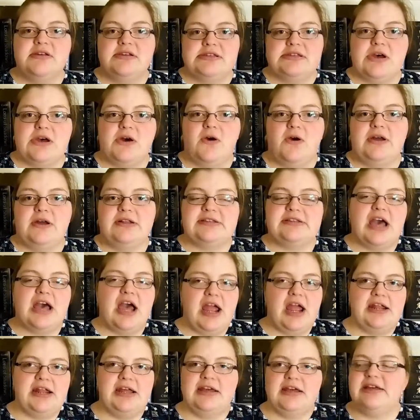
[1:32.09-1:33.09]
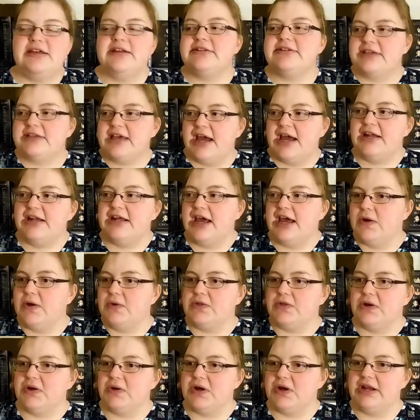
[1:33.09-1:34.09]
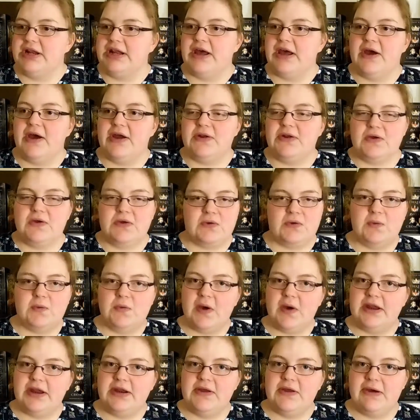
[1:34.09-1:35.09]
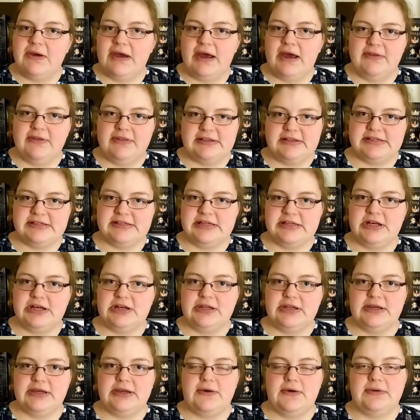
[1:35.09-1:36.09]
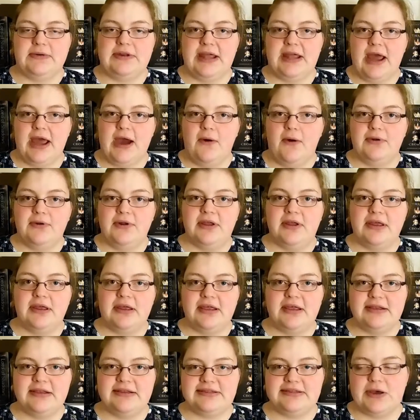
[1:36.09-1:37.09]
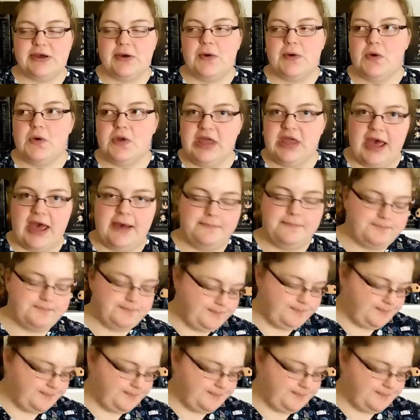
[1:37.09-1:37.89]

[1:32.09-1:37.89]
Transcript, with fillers: So it's kind of it's kind of out there right now. I don't quite know how this is all going to go down. So yeah.